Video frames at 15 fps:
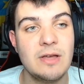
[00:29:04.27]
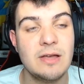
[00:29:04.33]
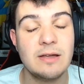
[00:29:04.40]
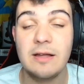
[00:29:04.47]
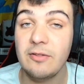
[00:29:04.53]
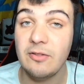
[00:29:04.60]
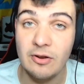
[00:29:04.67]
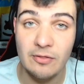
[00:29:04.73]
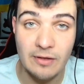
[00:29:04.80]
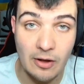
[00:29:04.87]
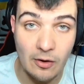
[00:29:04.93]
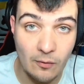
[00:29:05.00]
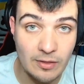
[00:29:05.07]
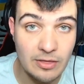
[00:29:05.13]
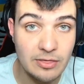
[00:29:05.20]
Considering the
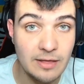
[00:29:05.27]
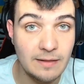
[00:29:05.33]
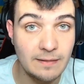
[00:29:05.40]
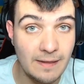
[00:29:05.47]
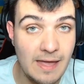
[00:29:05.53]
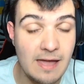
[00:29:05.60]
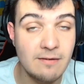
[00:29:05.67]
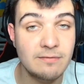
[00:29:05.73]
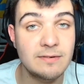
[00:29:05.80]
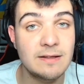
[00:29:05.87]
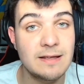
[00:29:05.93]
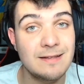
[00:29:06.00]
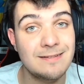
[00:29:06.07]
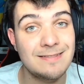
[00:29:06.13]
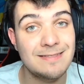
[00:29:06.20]
only thing left
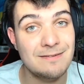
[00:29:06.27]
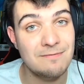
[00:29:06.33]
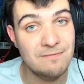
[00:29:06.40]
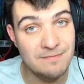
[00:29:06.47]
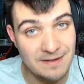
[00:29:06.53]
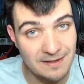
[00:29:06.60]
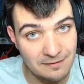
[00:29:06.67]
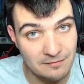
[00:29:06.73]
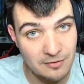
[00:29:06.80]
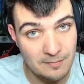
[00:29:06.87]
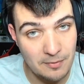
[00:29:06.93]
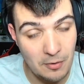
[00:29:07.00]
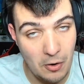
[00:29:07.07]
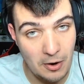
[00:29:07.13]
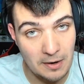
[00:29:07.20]
is the feel of the
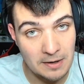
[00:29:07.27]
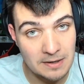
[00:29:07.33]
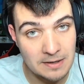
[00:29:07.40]
bar.